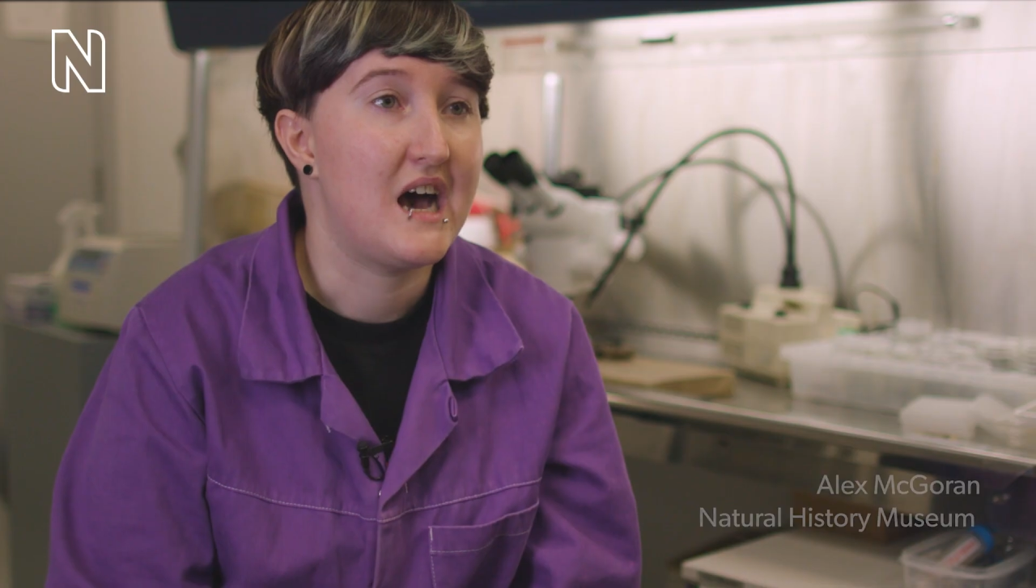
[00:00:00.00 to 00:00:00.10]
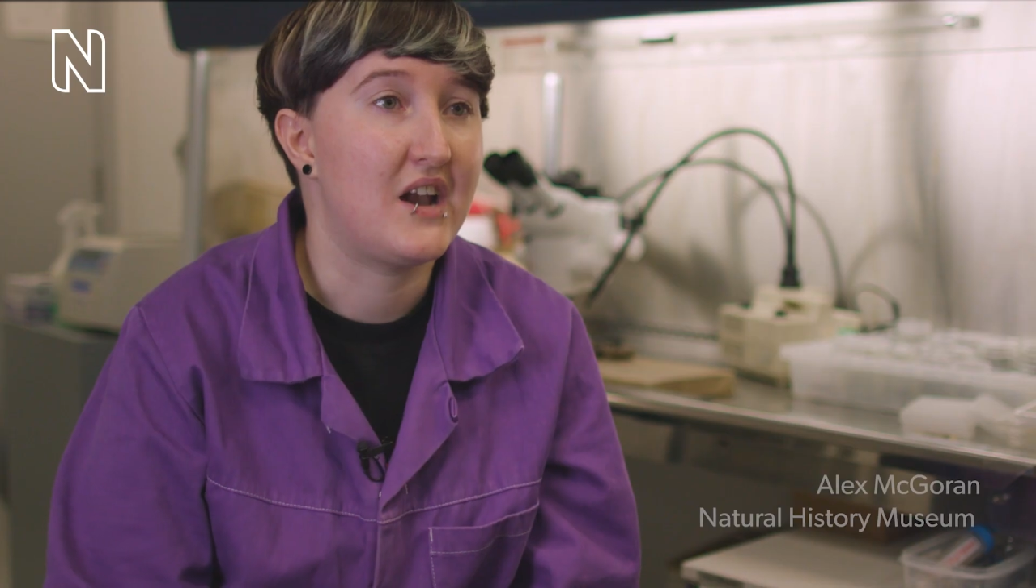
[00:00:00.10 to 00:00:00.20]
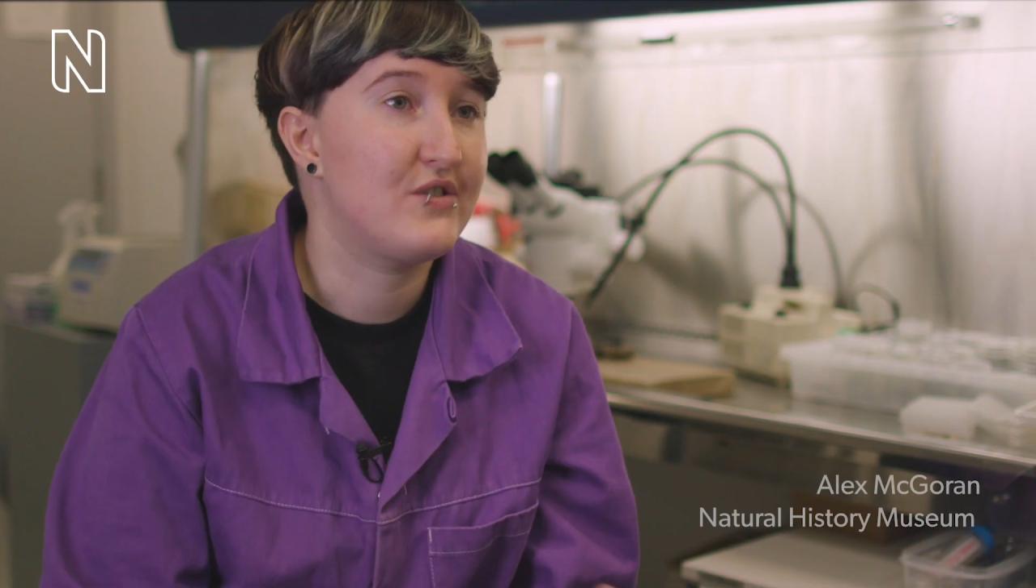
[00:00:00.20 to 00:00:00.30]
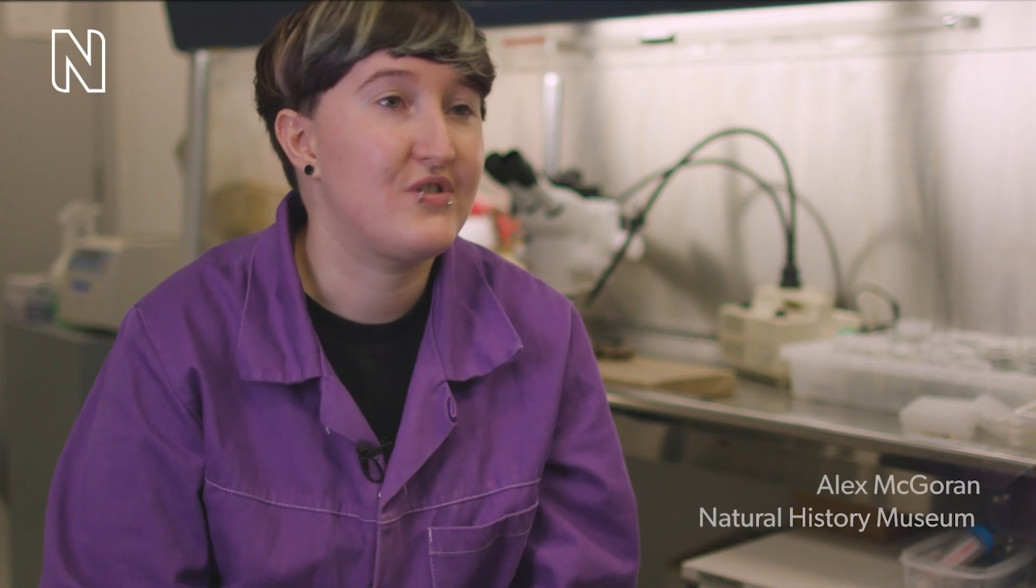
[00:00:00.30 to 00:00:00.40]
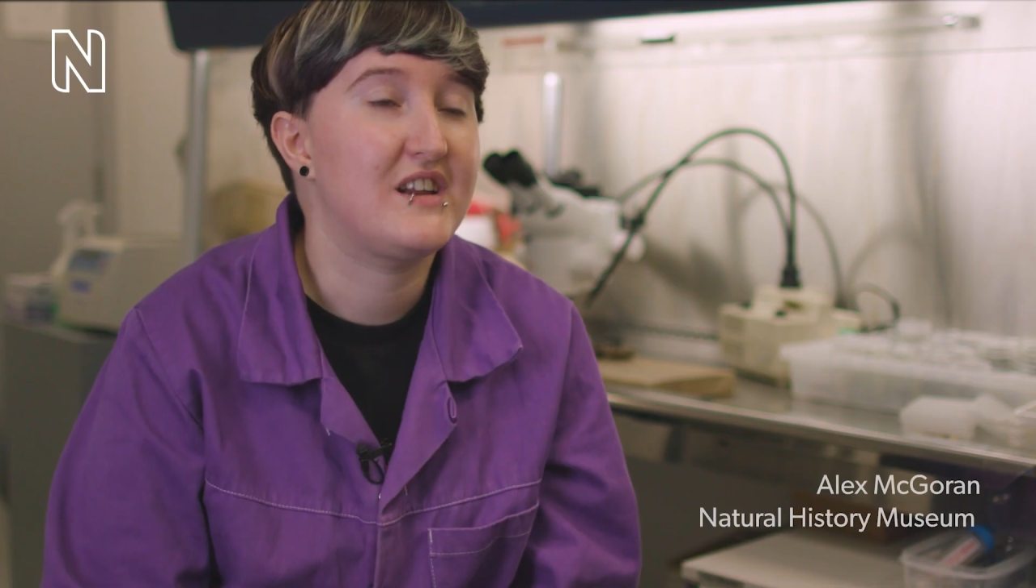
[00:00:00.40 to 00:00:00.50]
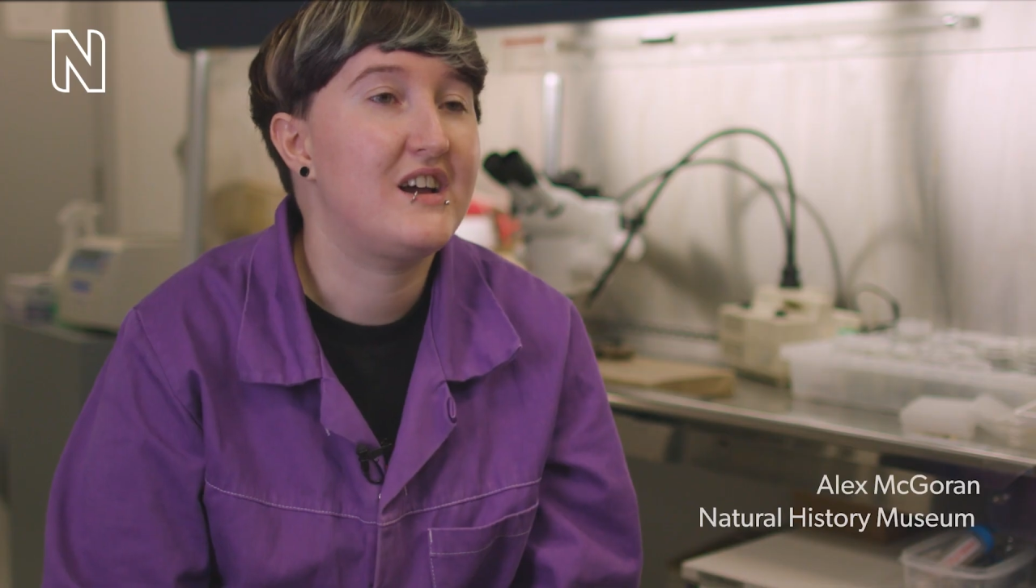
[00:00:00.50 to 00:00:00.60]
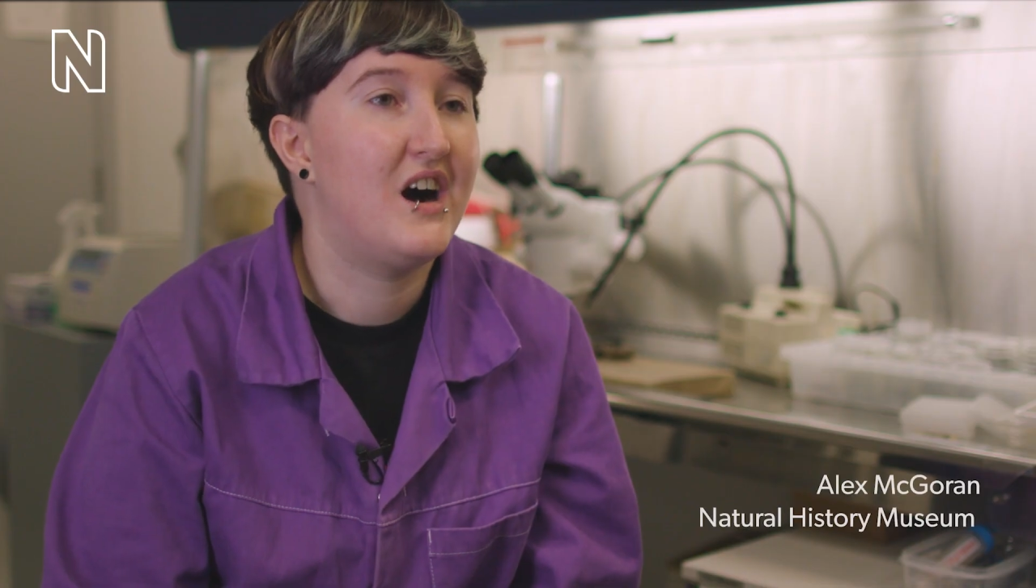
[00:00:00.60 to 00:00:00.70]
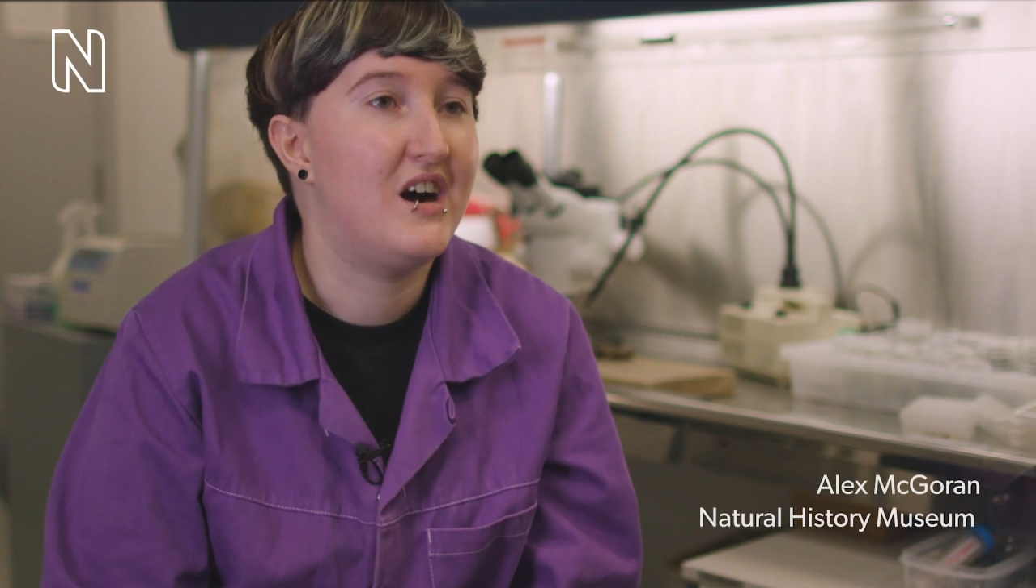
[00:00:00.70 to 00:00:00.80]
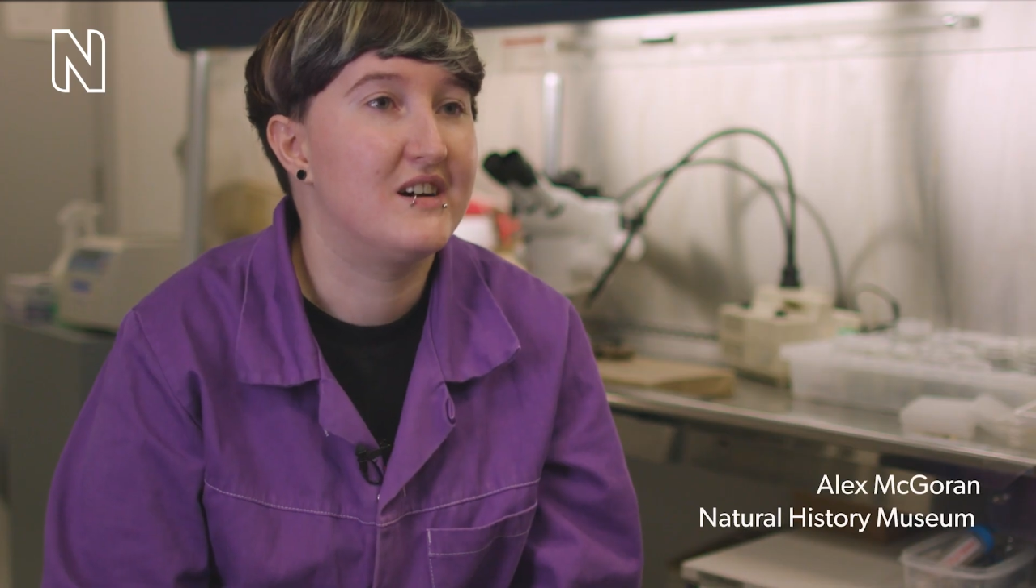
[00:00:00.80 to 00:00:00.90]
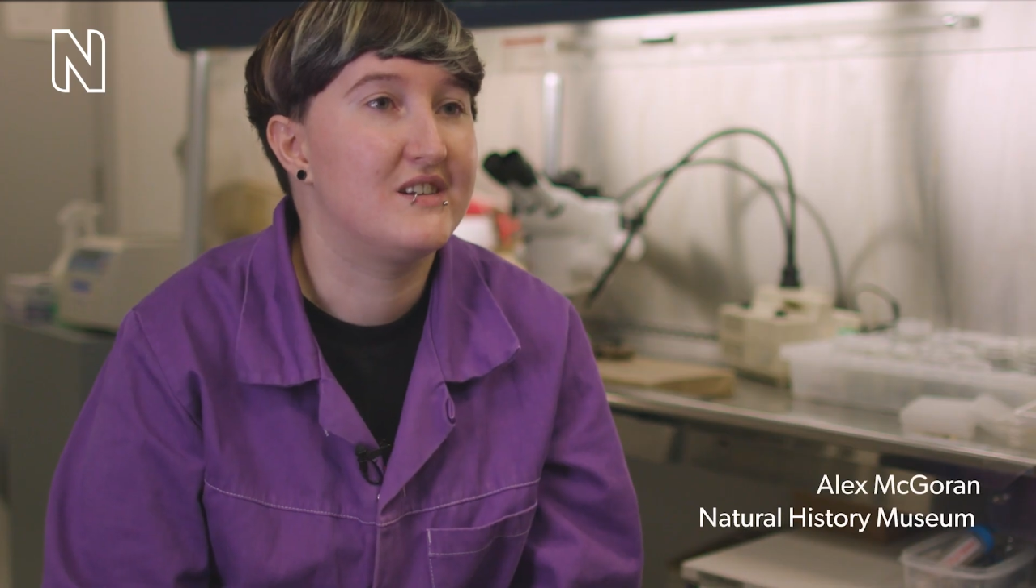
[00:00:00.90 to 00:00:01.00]
And I really
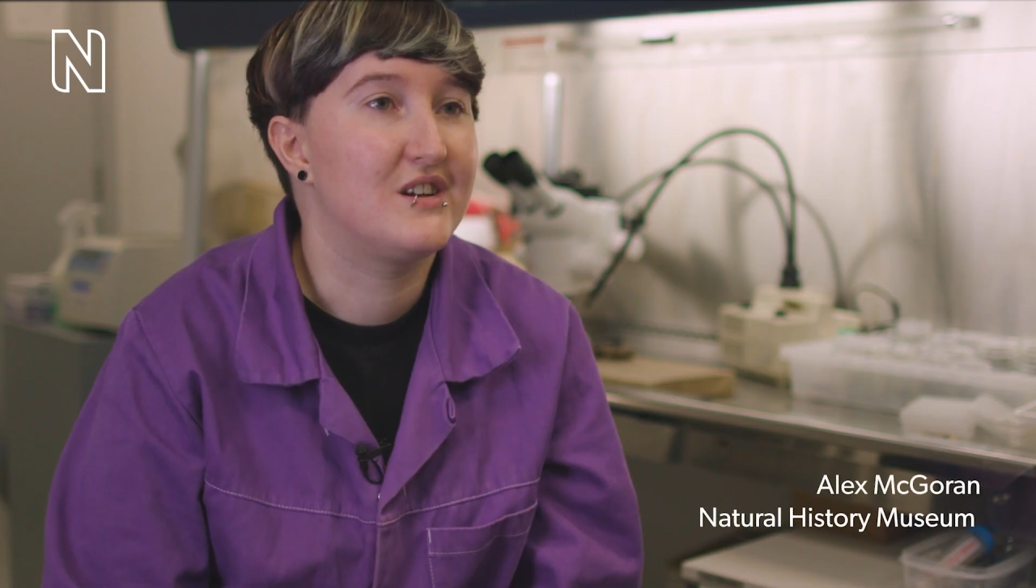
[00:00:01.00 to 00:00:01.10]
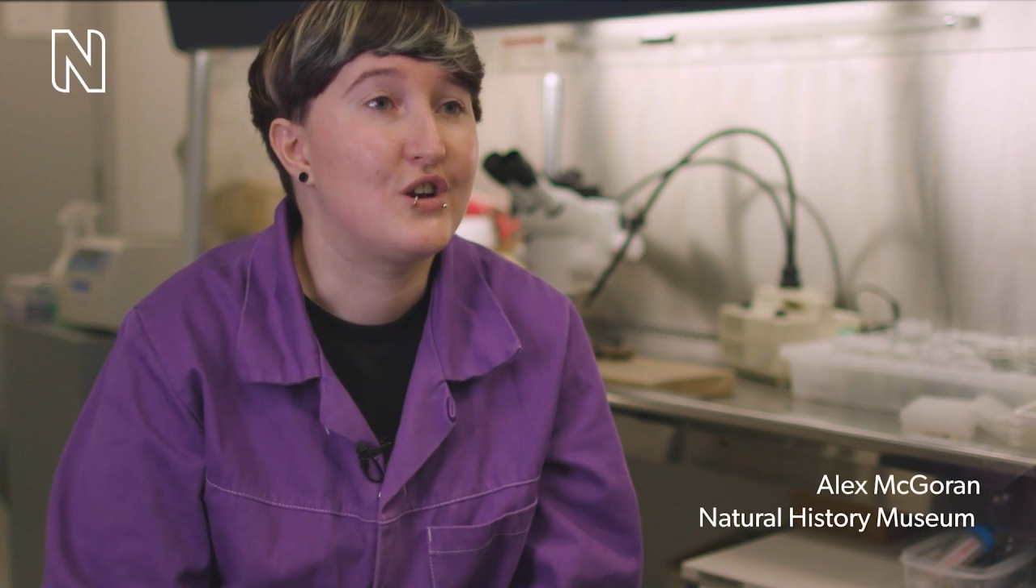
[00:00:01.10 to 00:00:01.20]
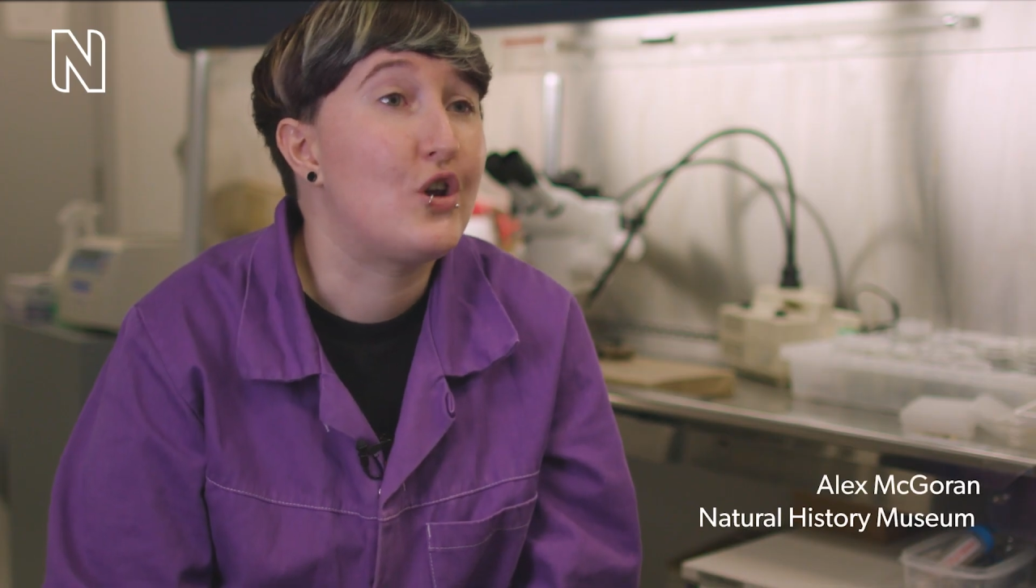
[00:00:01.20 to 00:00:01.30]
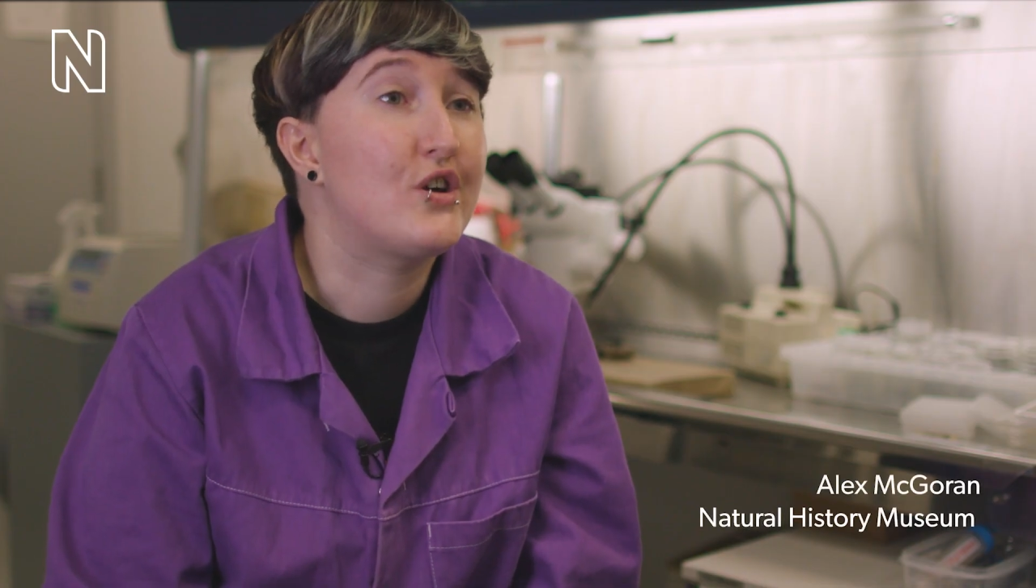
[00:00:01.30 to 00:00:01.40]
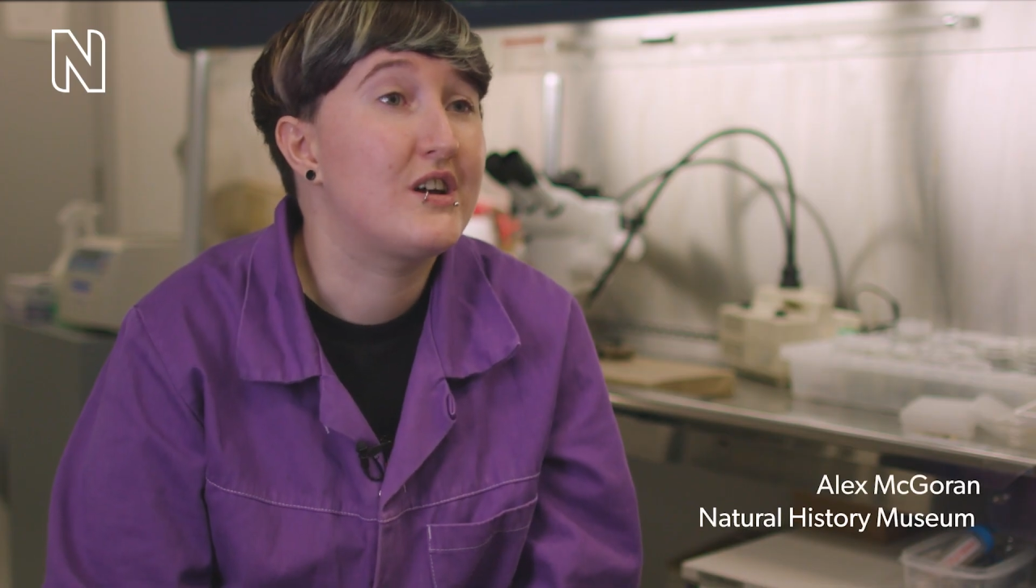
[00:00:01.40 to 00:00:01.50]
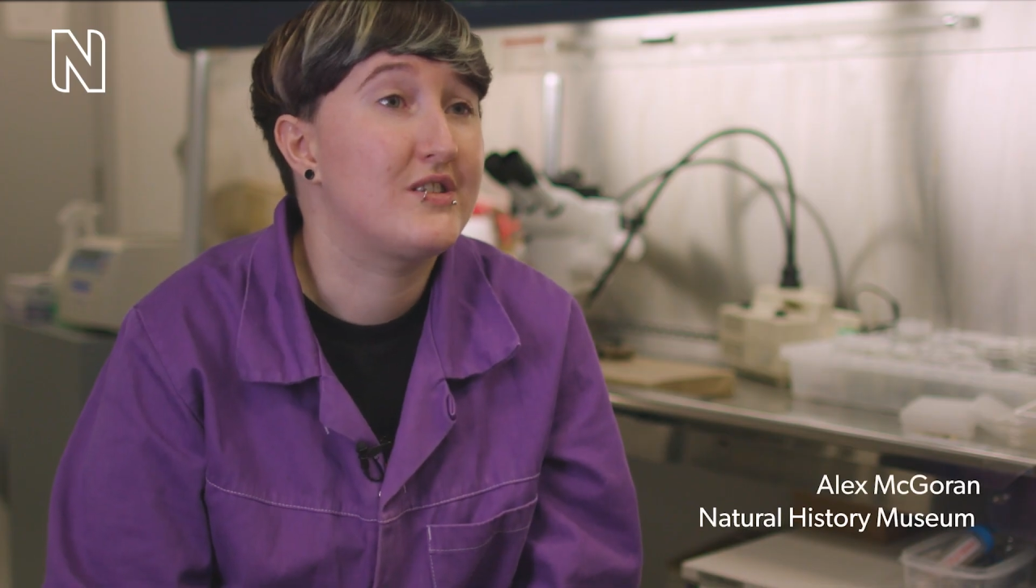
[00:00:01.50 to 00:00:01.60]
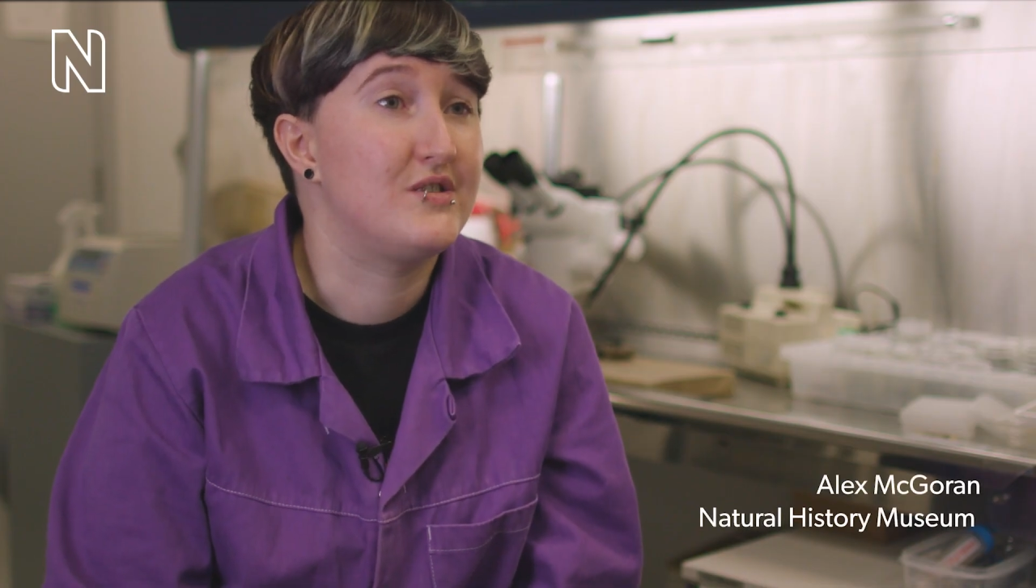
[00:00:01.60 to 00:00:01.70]
can't look at